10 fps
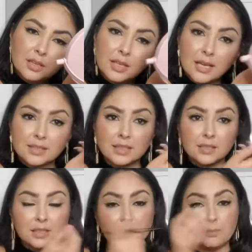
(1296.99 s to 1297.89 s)
That's
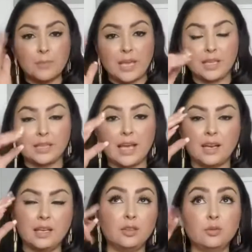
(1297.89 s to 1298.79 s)
gonna make
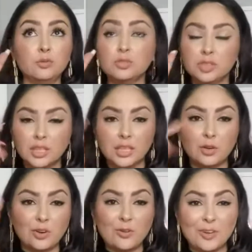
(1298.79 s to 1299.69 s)
that illusion,
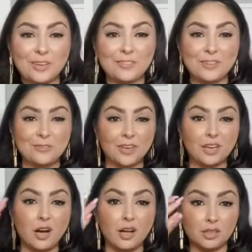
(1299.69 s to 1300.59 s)
or whatever you want to
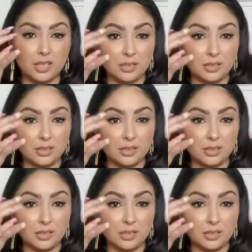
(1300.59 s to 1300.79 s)
call it,